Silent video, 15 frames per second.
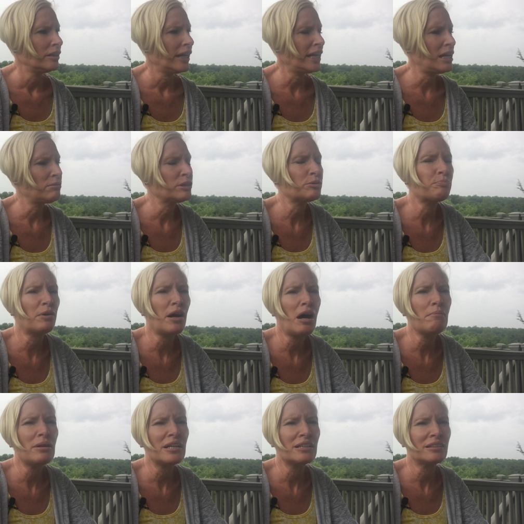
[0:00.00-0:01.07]
And I was
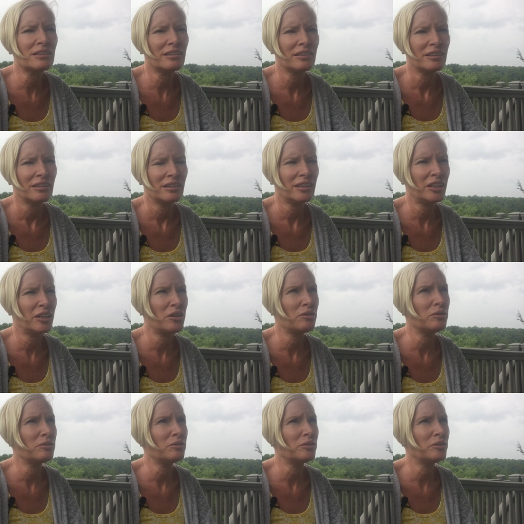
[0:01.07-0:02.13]
promised, you
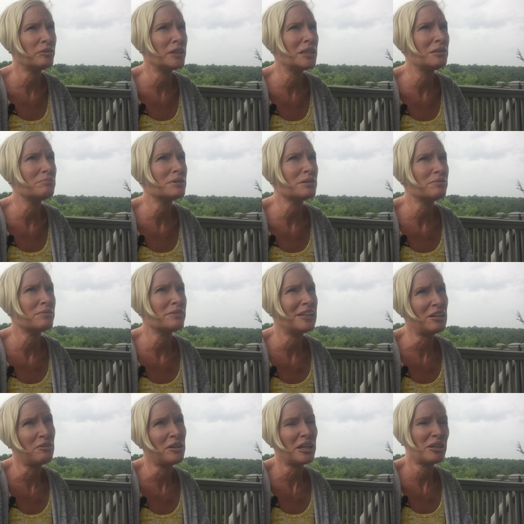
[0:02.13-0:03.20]
know, dreams of,
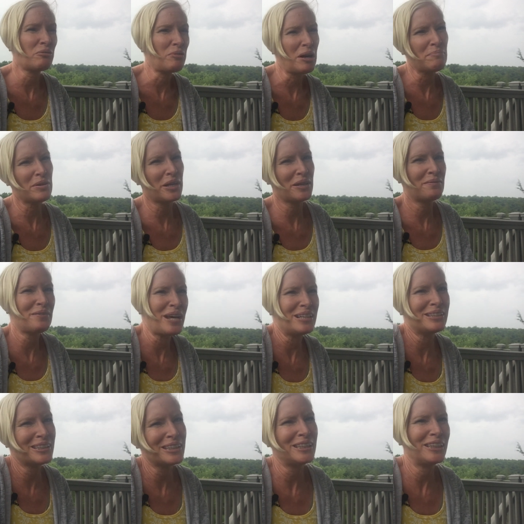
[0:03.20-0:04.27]
you know, like the white picket
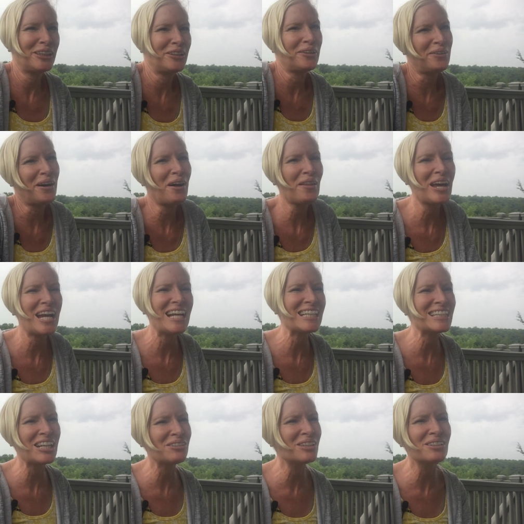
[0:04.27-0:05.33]
fence and, you know, all that.
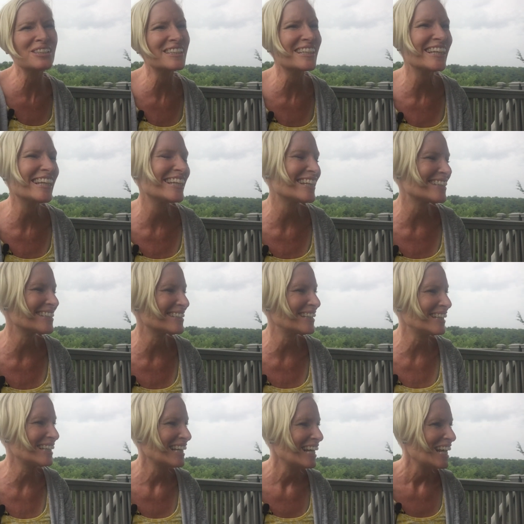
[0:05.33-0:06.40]
It sounds so silly, doesn't
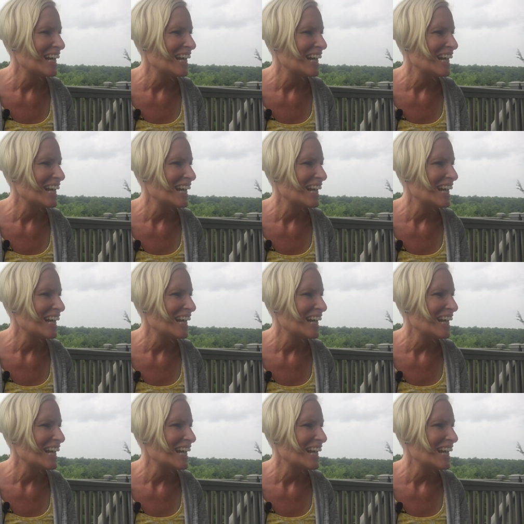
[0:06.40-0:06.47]
it?